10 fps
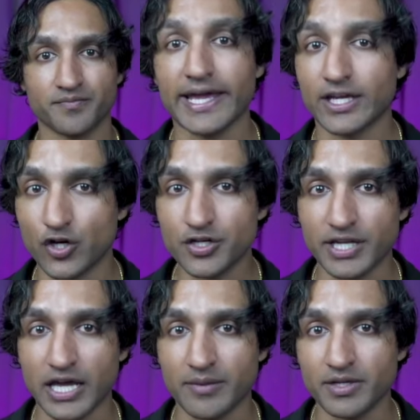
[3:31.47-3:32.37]
A good
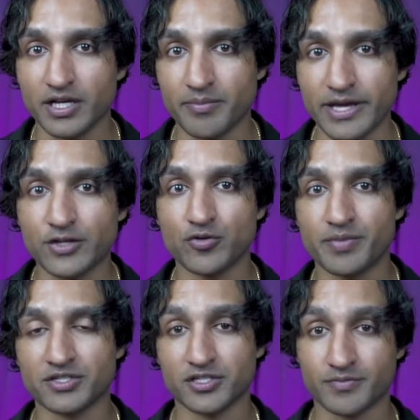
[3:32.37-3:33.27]
name can make your
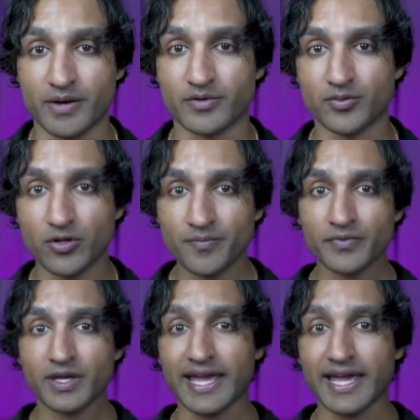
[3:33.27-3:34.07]
business memorable